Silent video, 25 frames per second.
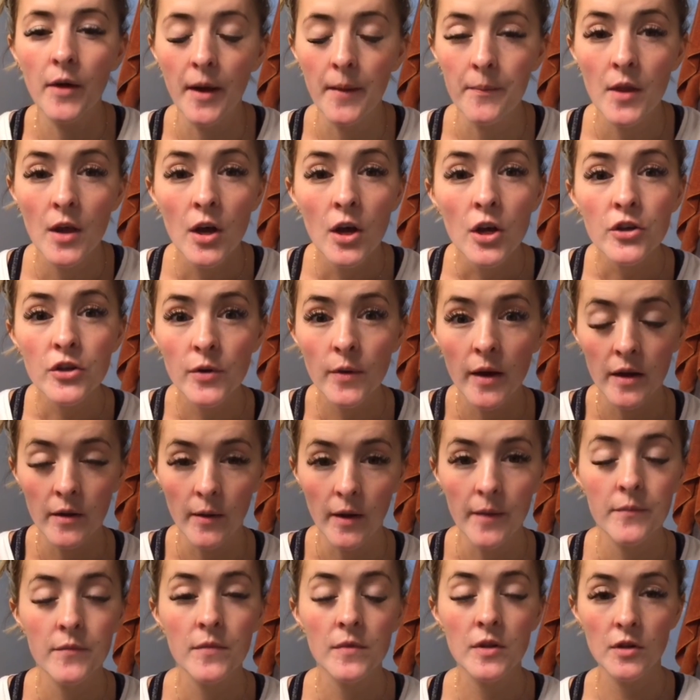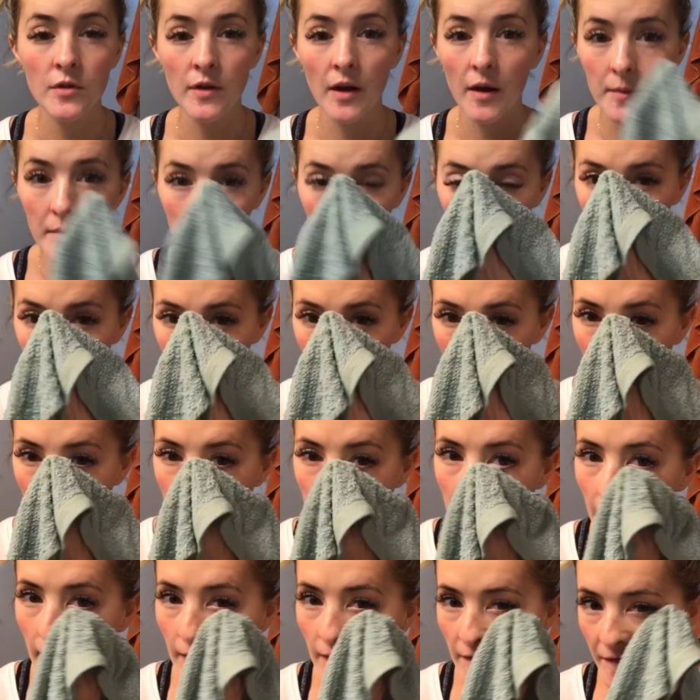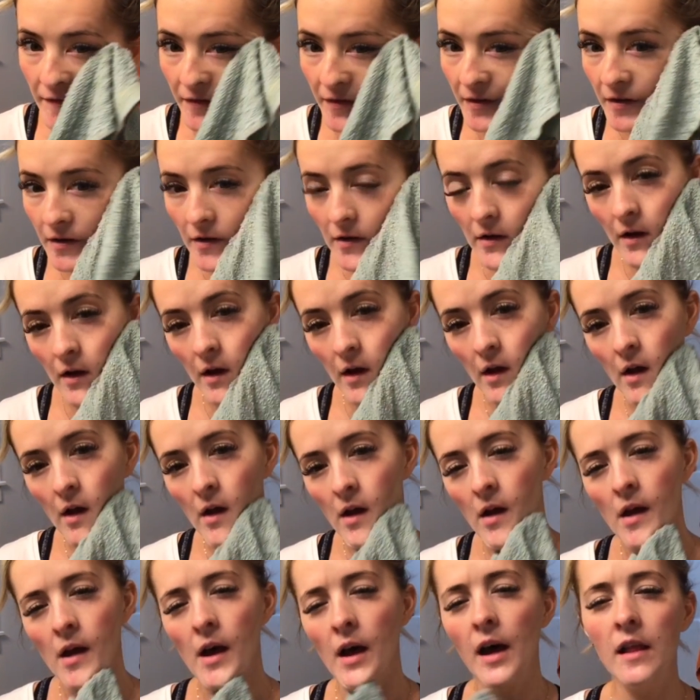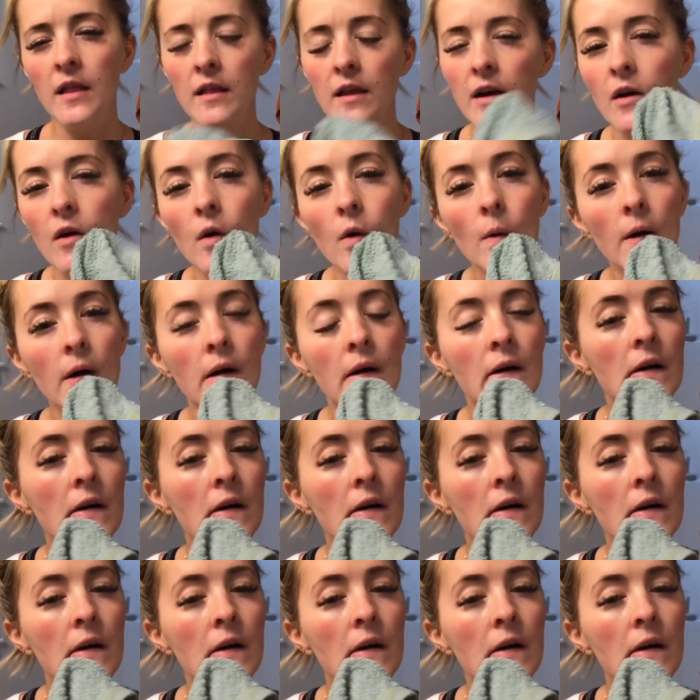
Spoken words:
Okay, so anyway, so now I'm going to go ahead and wipe it off. Hello.